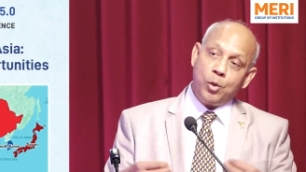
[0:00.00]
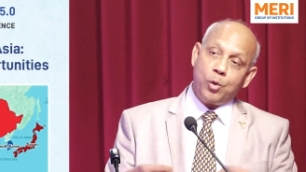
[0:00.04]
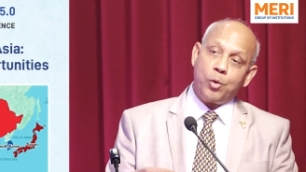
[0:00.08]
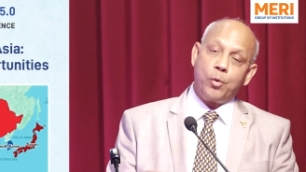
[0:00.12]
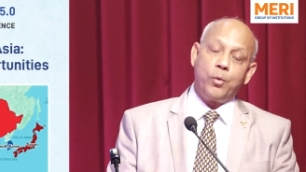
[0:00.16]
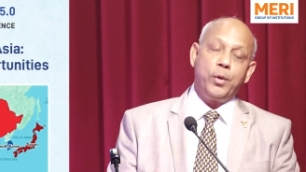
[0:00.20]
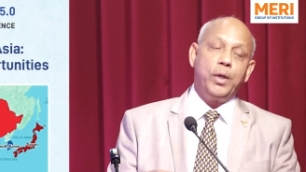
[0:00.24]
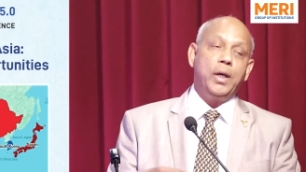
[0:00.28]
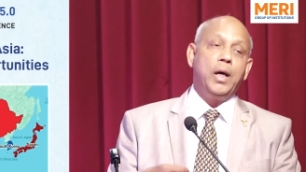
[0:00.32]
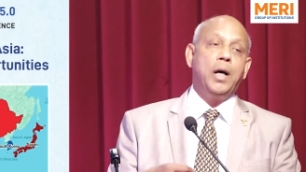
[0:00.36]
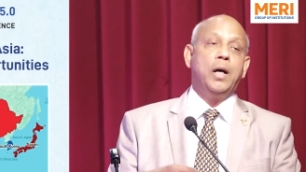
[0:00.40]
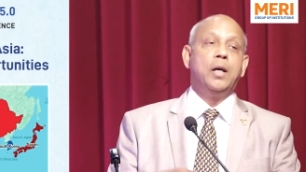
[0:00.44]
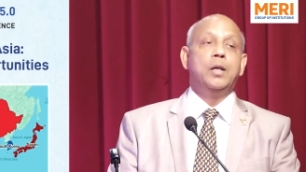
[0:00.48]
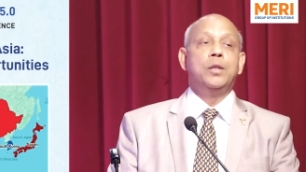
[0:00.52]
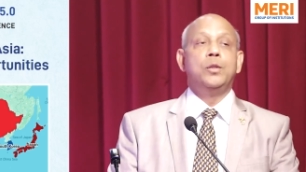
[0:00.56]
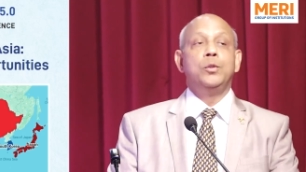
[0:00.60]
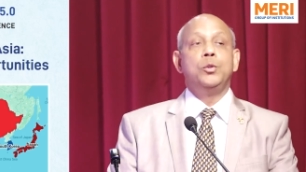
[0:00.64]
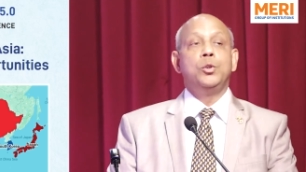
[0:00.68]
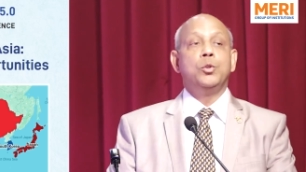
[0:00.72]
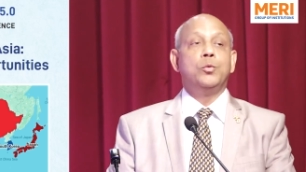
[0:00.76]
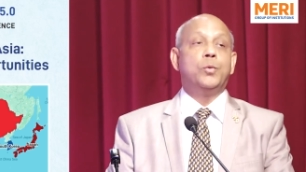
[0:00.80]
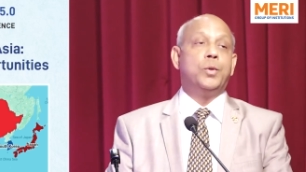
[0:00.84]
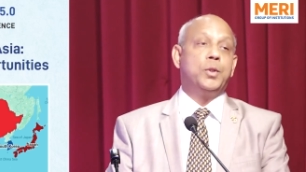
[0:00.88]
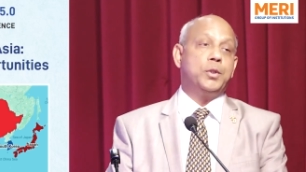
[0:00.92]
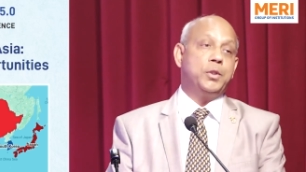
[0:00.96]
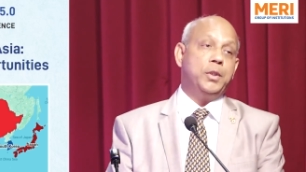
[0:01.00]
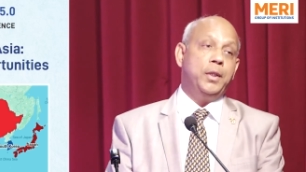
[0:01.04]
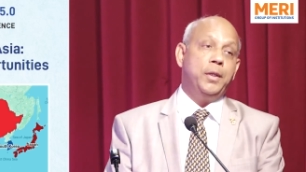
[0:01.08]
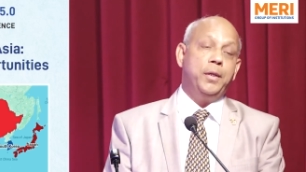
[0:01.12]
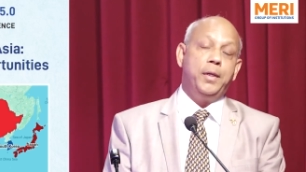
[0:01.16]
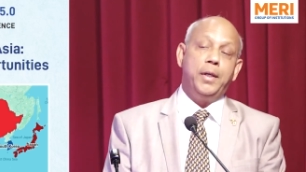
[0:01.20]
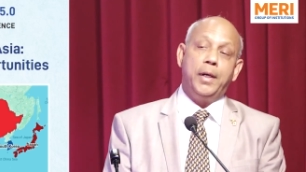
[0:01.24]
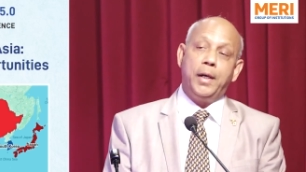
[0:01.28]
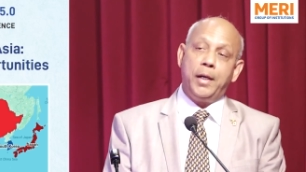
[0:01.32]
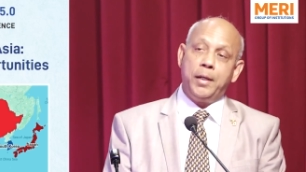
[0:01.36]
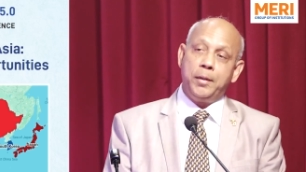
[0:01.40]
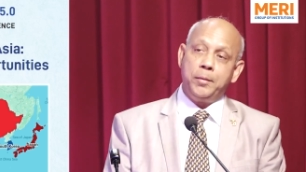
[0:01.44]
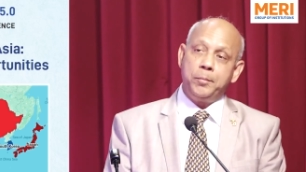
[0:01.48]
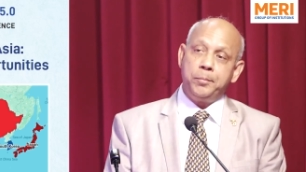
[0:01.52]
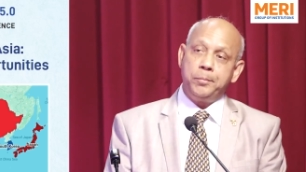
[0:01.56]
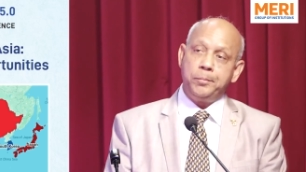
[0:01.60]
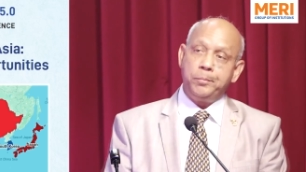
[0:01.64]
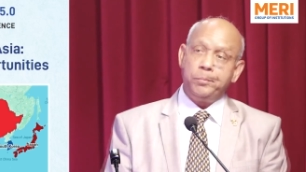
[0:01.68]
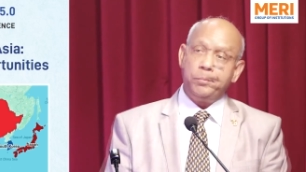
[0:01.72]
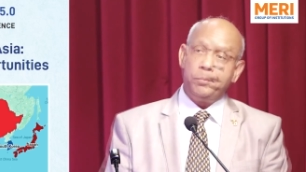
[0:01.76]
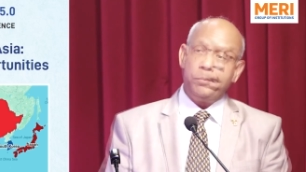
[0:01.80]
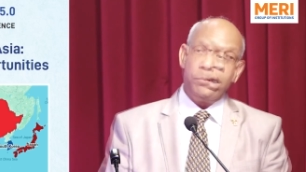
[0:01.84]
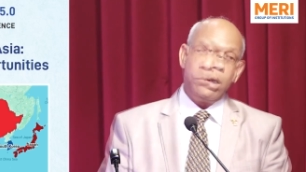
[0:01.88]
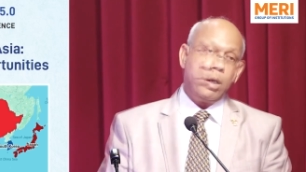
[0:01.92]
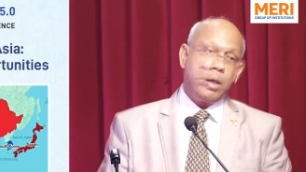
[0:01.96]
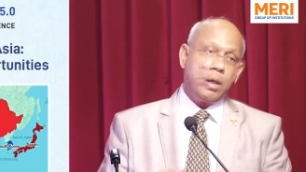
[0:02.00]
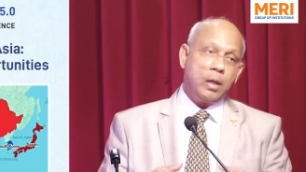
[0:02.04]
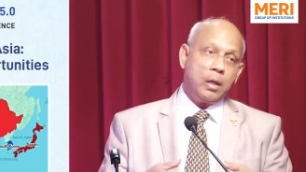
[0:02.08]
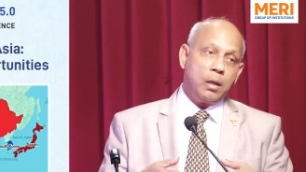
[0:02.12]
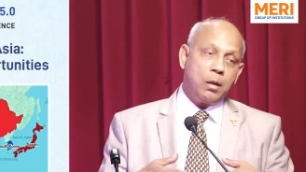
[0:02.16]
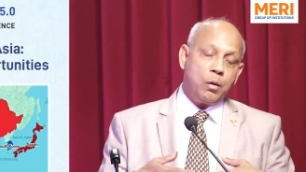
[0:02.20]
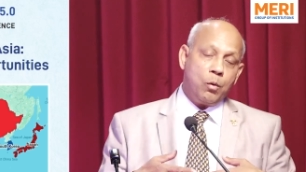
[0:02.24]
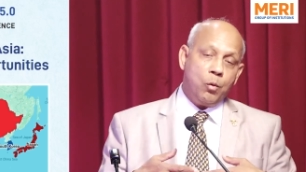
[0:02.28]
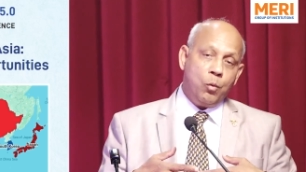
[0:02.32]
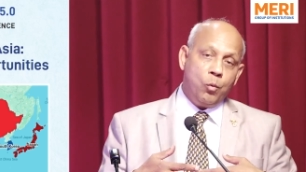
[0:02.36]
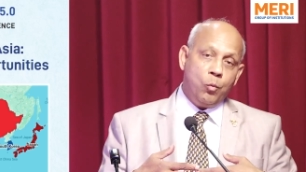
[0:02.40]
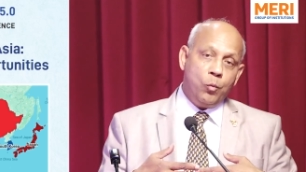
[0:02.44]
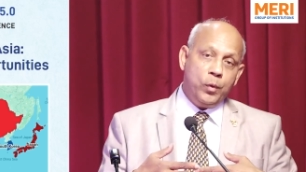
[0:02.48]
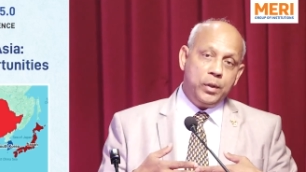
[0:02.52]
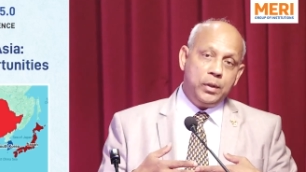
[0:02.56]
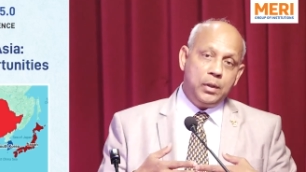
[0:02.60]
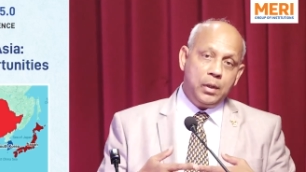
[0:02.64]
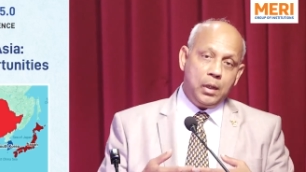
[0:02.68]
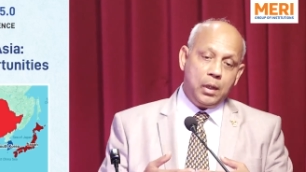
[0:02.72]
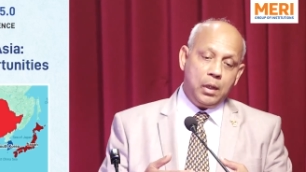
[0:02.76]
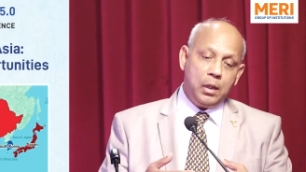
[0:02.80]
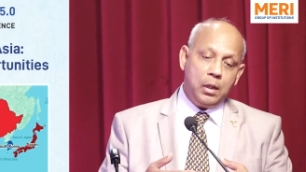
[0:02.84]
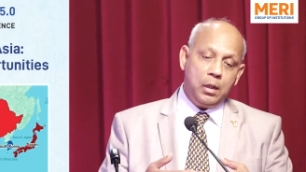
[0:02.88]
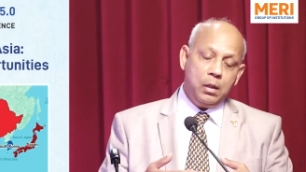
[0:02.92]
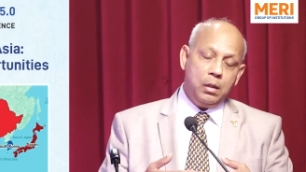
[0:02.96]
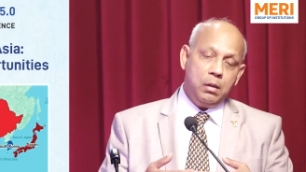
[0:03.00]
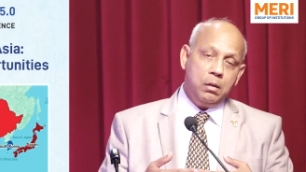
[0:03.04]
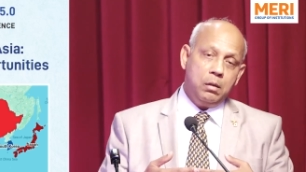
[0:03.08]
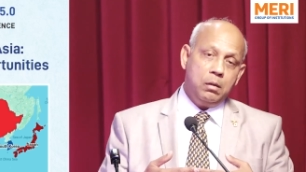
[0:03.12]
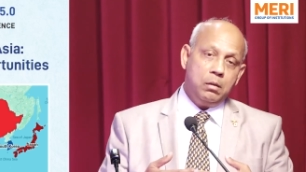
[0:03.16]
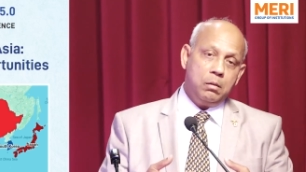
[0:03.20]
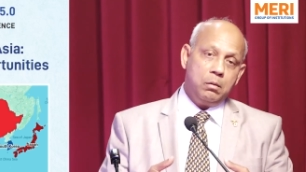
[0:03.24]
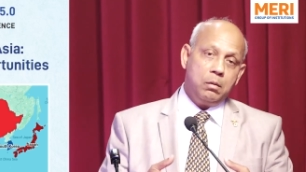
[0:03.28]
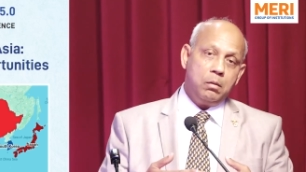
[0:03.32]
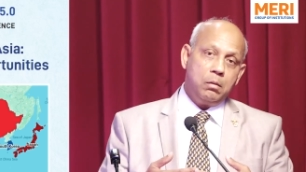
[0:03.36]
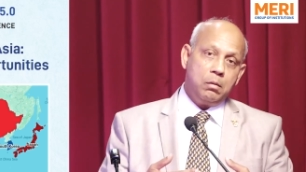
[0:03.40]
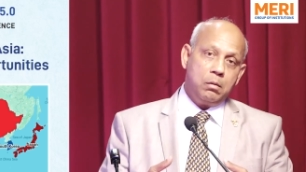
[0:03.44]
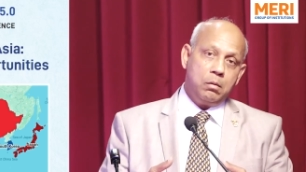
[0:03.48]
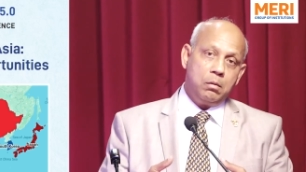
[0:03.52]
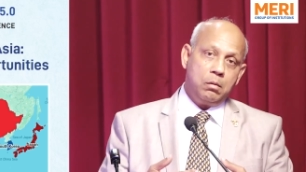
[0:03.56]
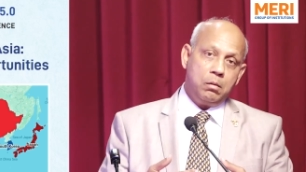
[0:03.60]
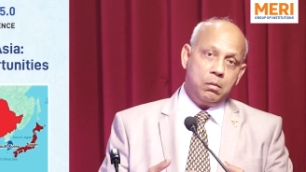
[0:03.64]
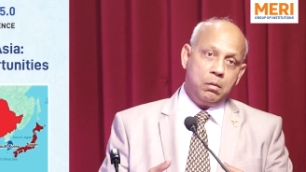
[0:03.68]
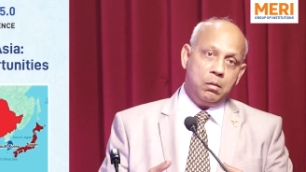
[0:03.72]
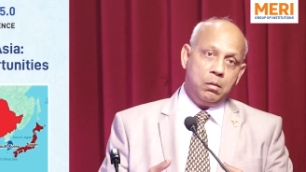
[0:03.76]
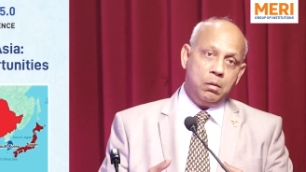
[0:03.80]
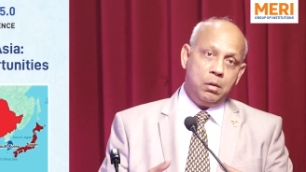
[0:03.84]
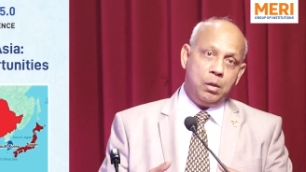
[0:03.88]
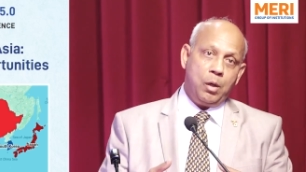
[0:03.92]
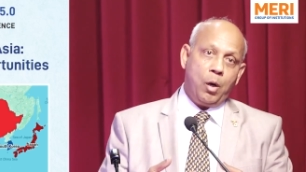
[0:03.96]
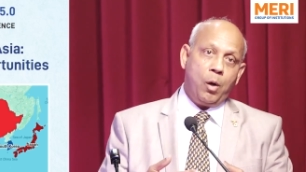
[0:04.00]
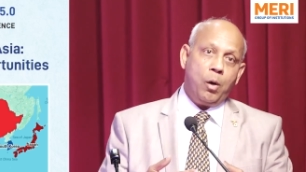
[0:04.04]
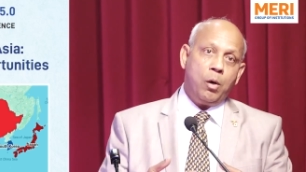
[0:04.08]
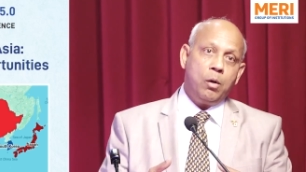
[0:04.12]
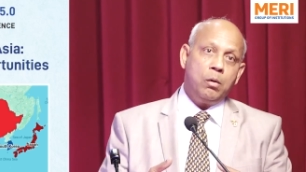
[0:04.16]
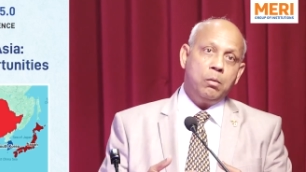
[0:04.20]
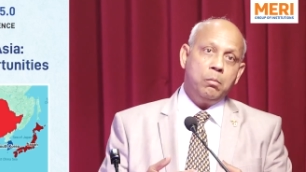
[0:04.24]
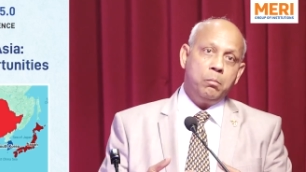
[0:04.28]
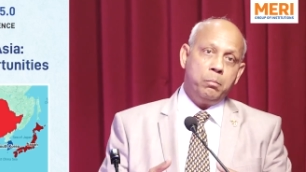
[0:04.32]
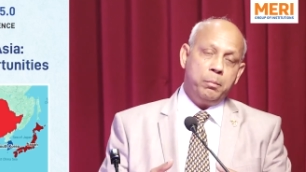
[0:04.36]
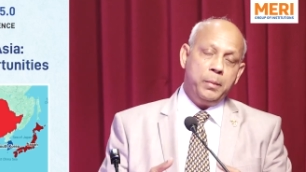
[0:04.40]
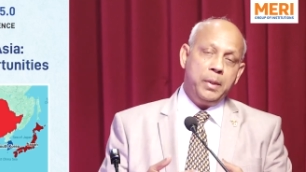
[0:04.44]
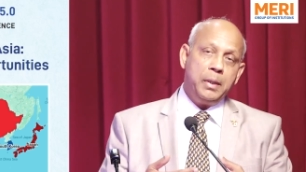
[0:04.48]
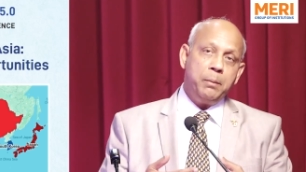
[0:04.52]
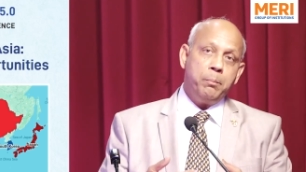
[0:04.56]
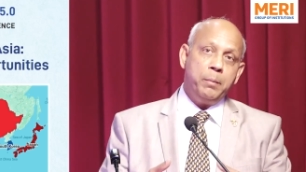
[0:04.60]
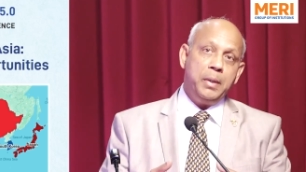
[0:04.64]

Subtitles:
Korea towards India. With the long,